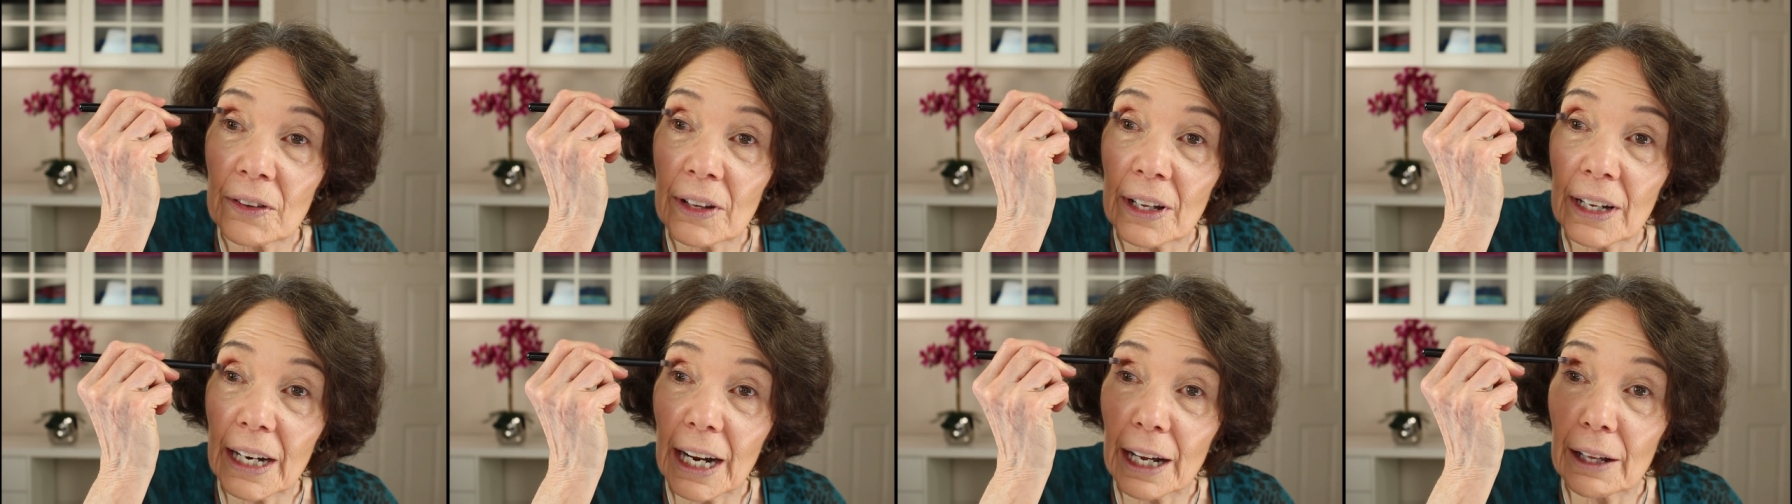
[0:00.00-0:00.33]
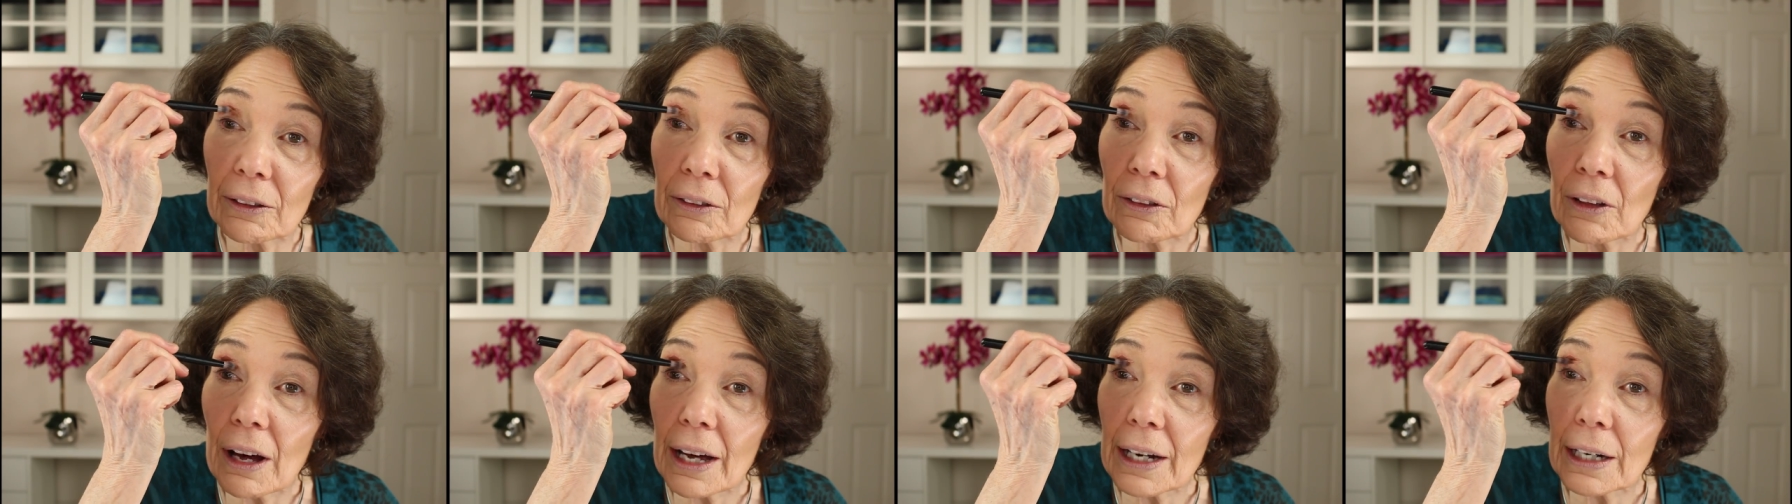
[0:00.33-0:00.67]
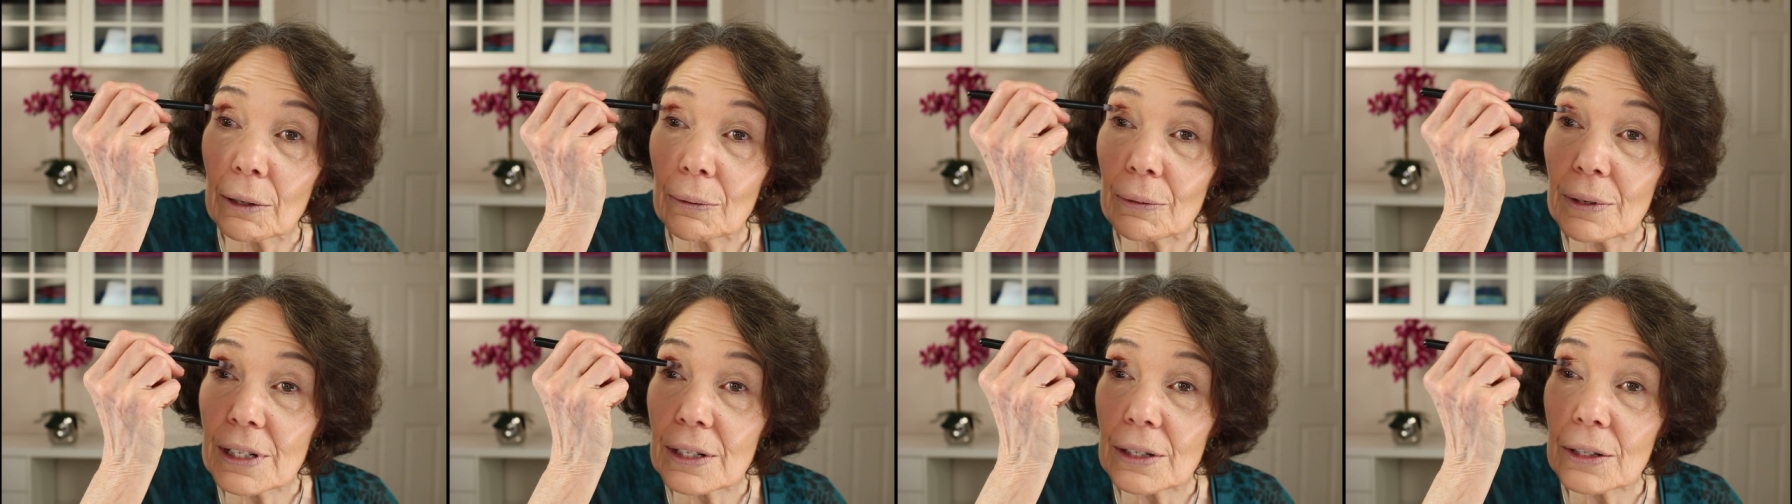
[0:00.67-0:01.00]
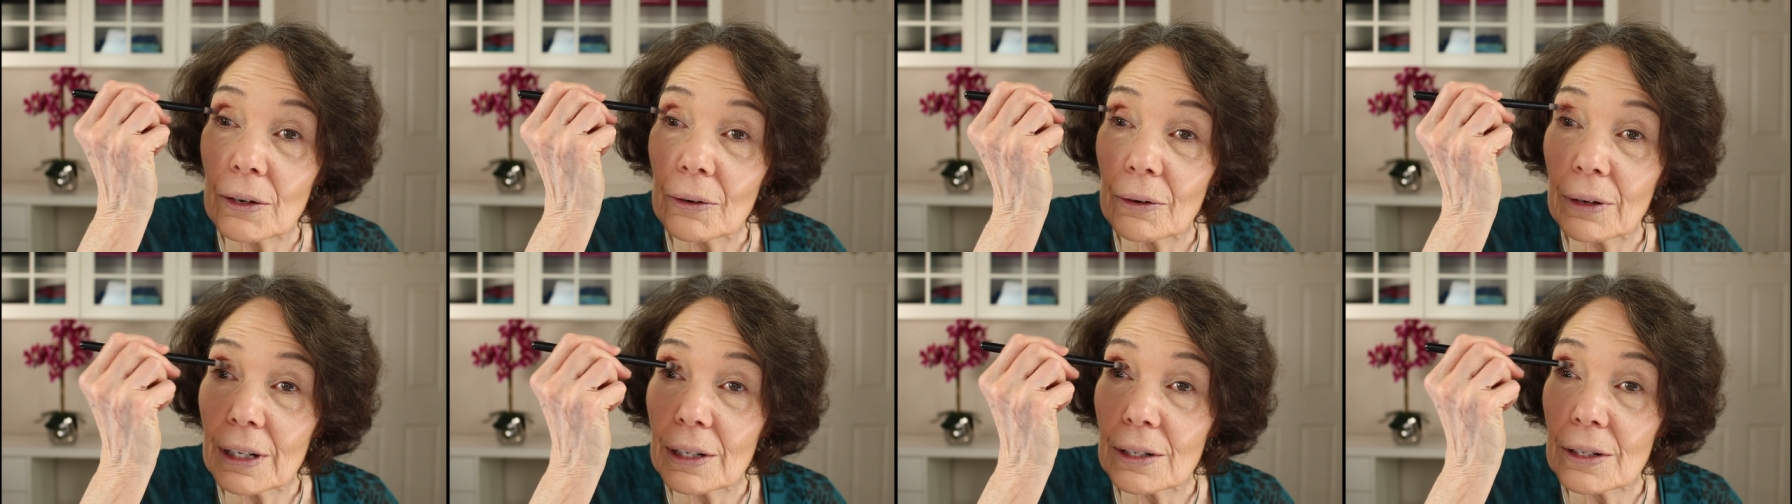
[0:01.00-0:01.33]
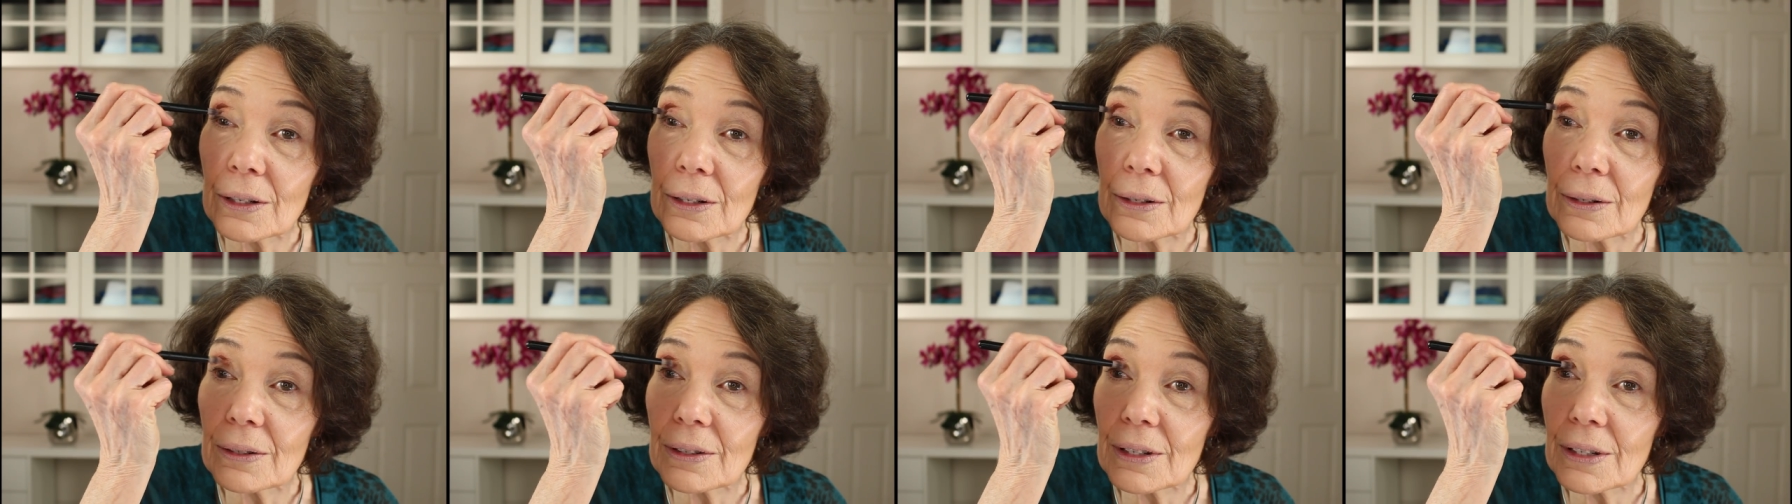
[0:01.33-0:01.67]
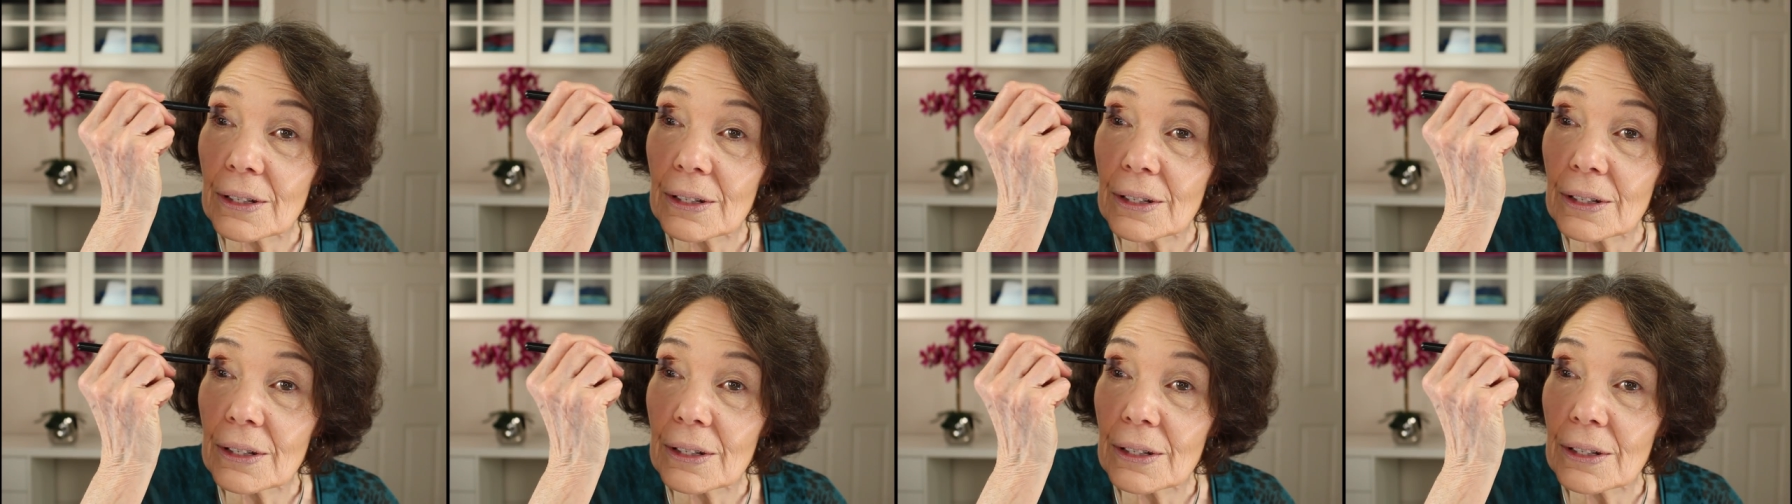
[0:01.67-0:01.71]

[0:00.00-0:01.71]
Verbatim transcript: than I thought it was going to,